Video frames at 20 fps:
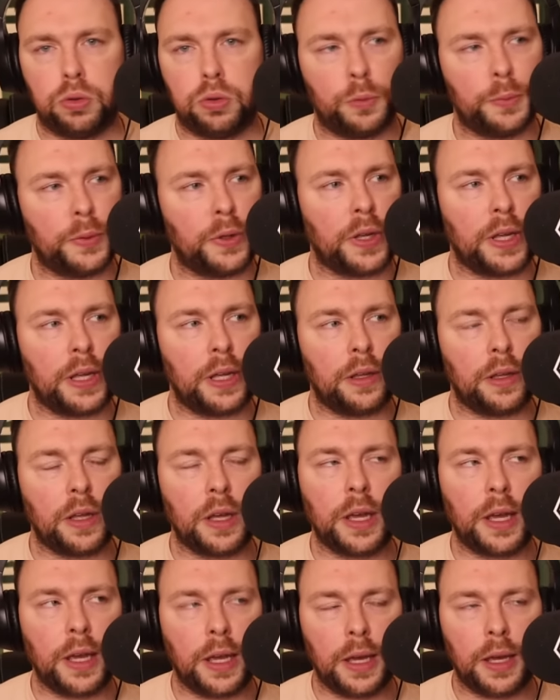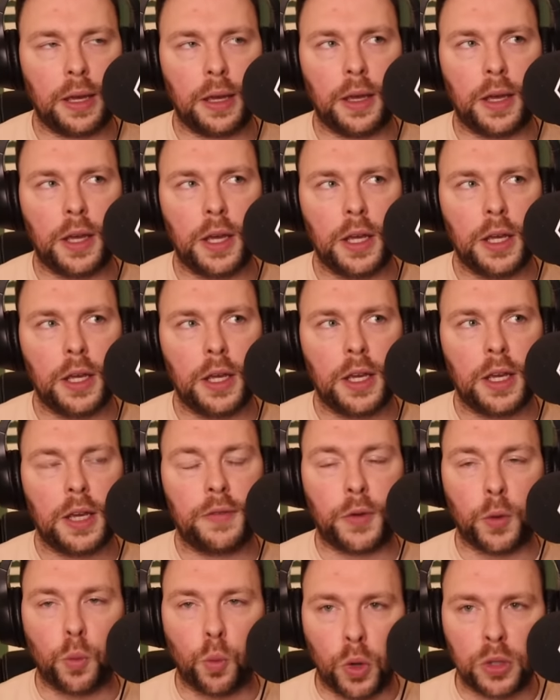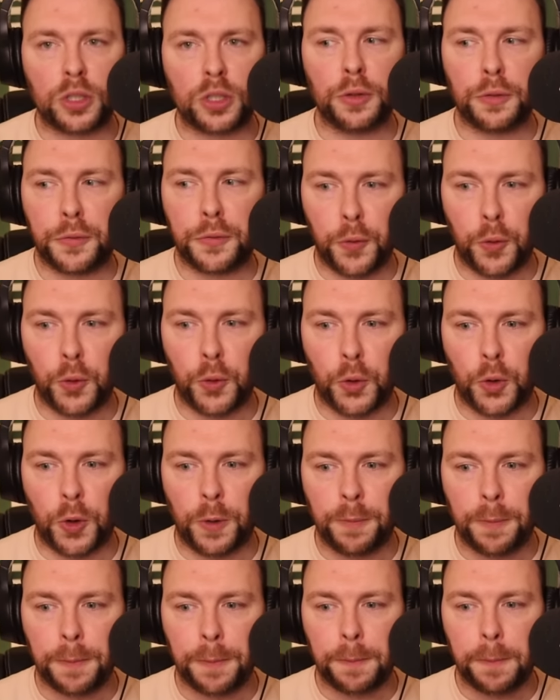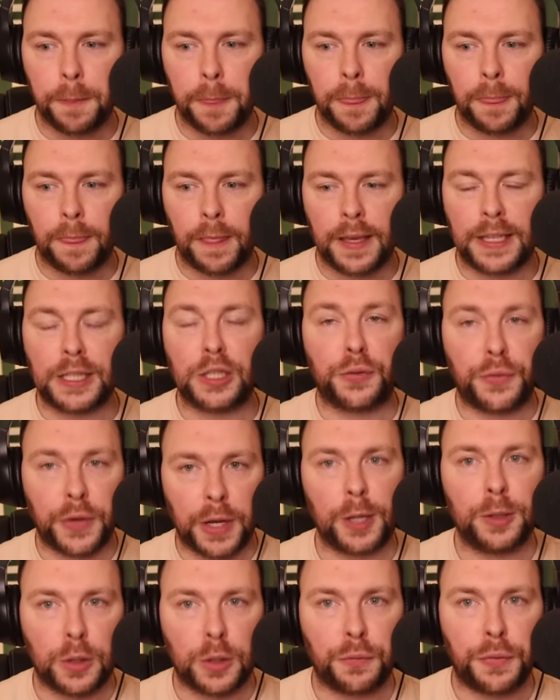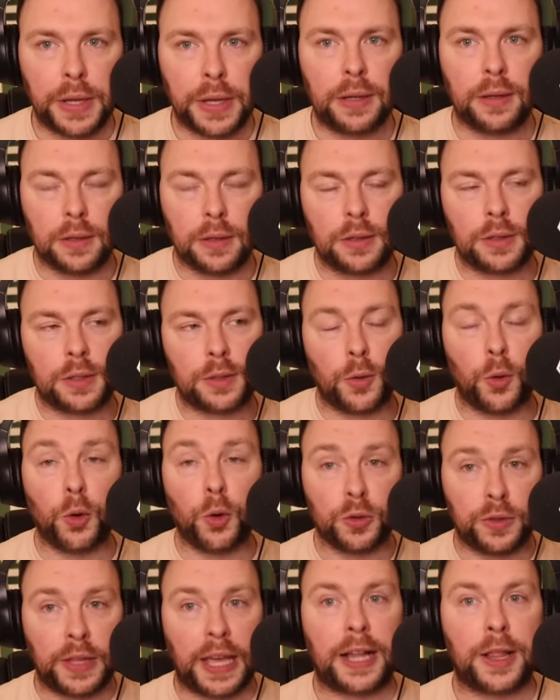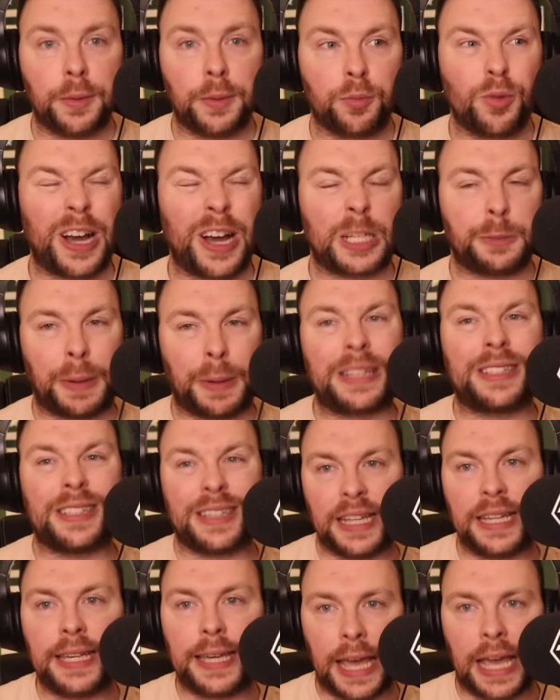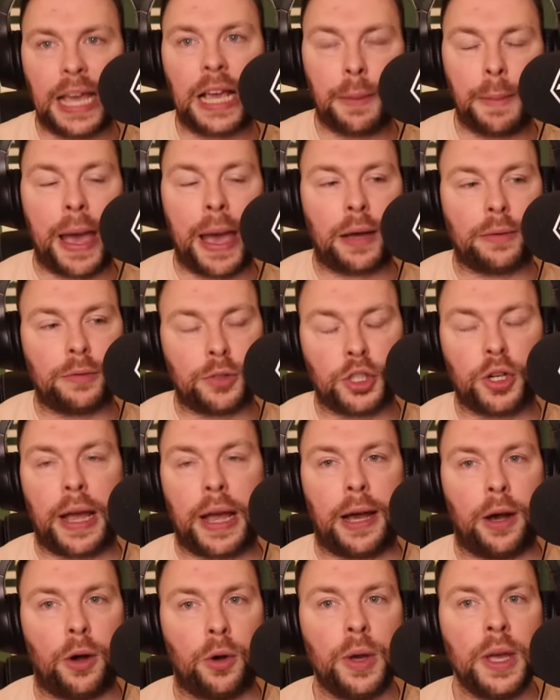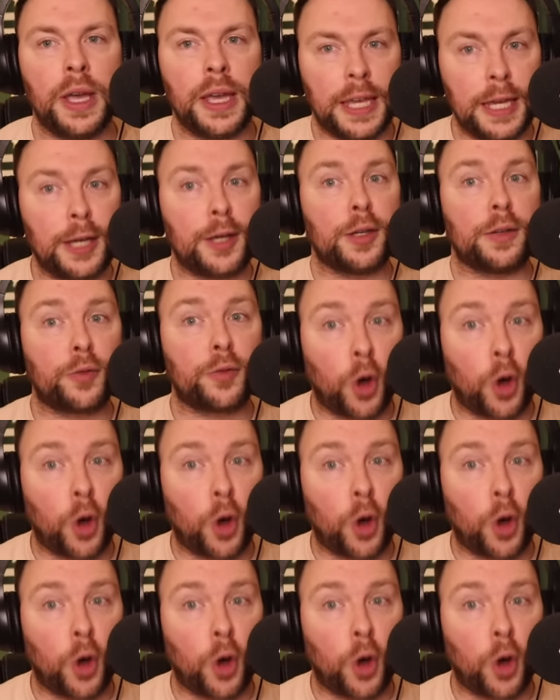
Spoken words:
But if it wasn't for his fellow defenders or Declan Rice basically getting him out of drow, he could have